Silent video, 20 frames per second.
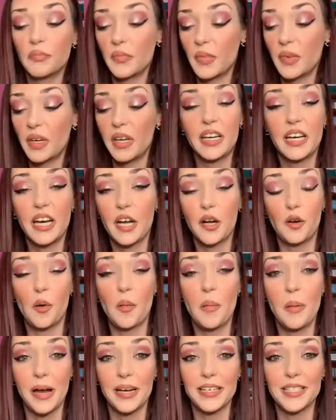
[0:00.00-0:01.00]
It kind of
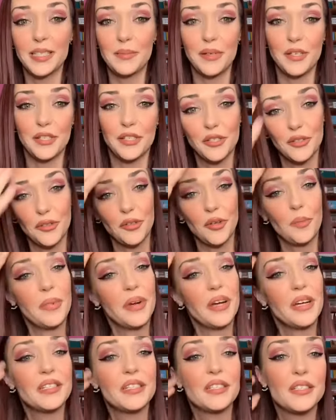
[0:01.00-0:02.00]
reminds me of shoulder
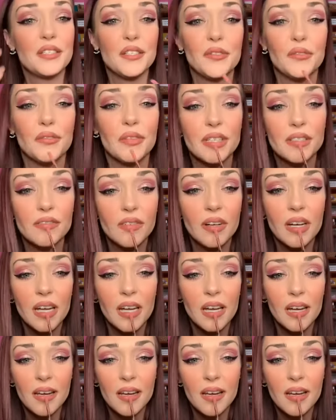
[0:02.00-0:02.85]
pads too. That's funny.